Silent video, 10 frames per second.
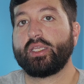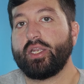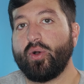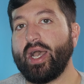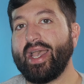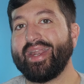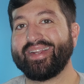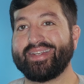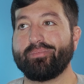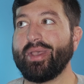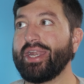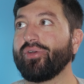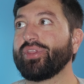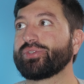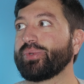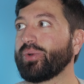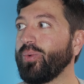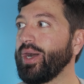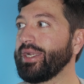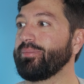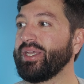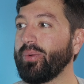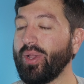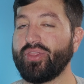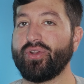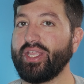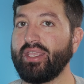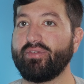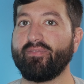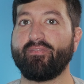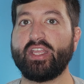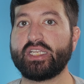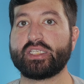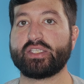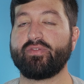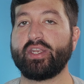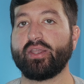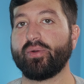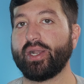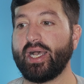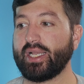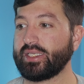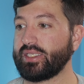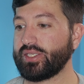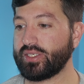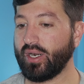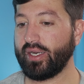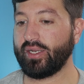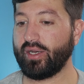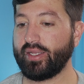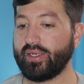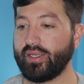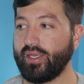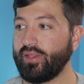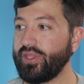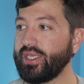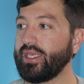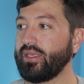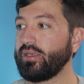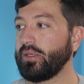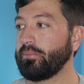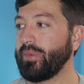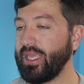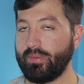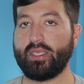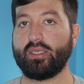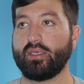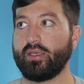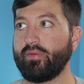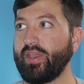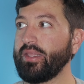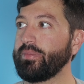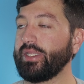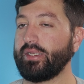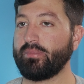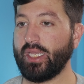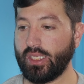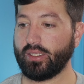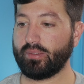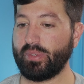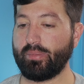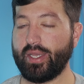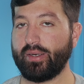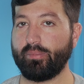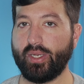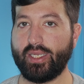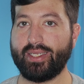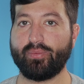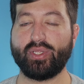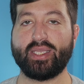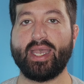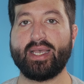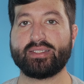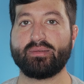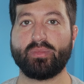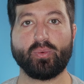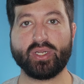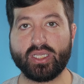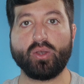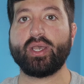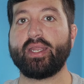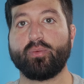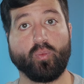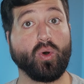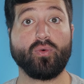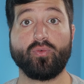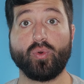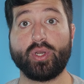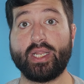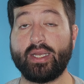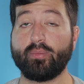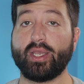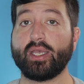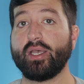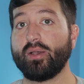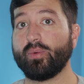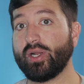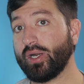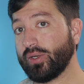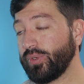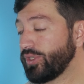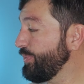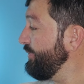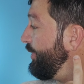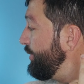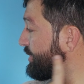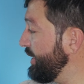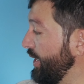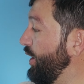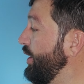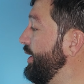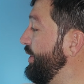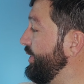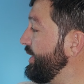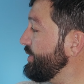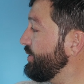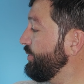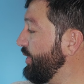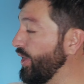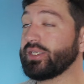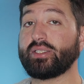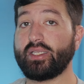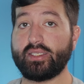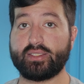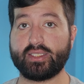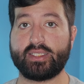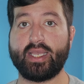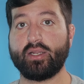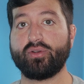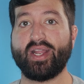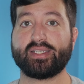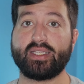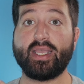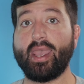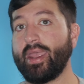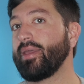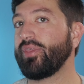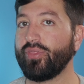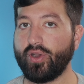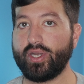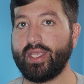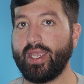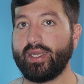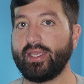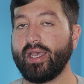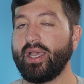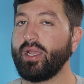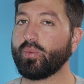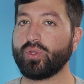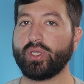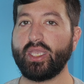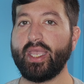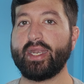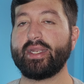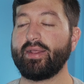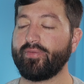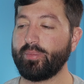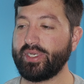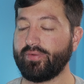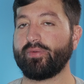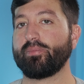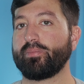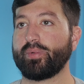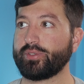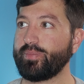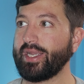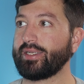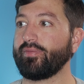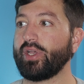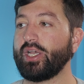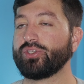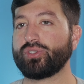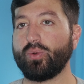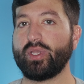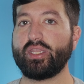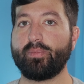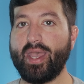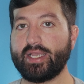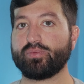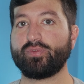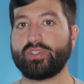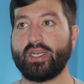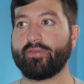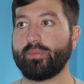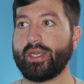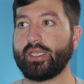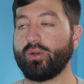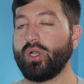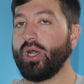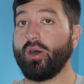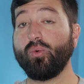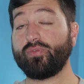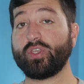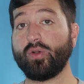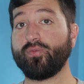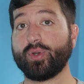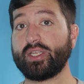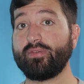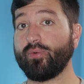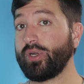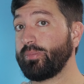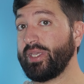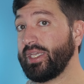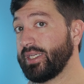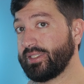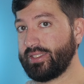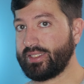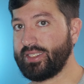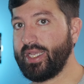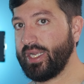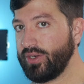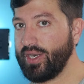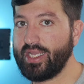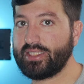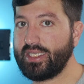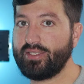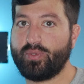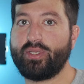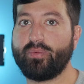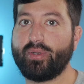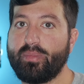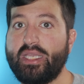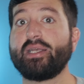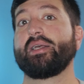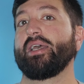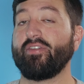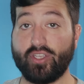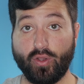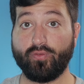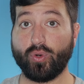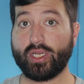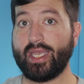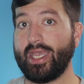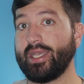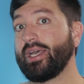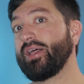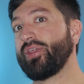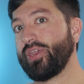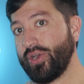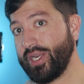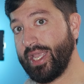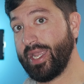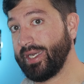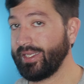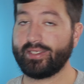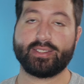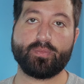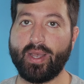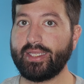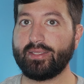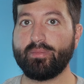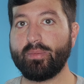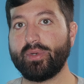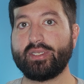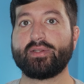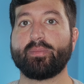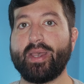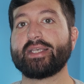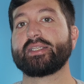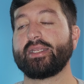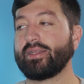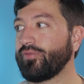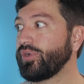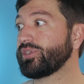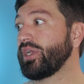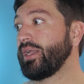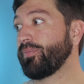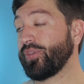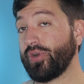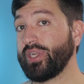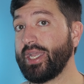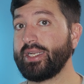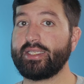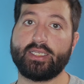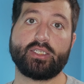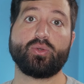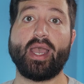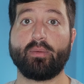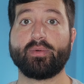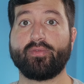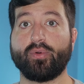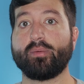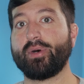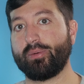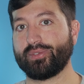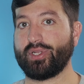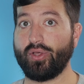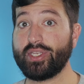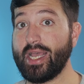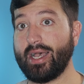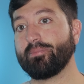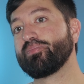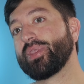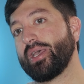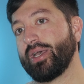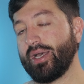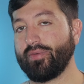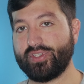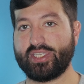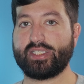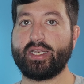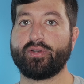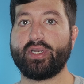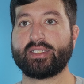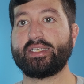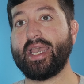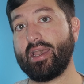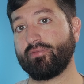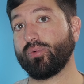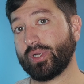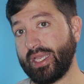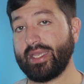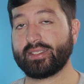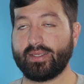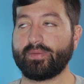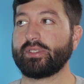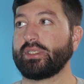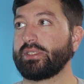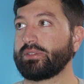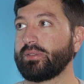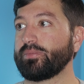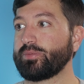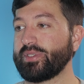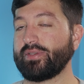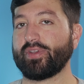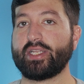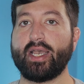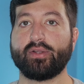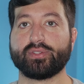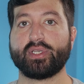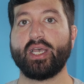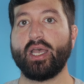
You know, I had a debate on this one quite a bit, whether to even finish this video or not, because I started on it thinking maybe availability might get a little bit better, but it really hasn't, but we're going to go ahead and roll for it anyway. We are going to be focusing on these two cards, the 6800 XT and the 3080, and we're looking at it from a different perspective. So in the past, we've seen everybody go, oh, if you go 1440p, 6800 XT is where you want to be. If you go 4K, 3080, despite the memory capacity difference, the 3080 tended to outperform almost all the time of the 6800 XT at 4K, except in some specific titles.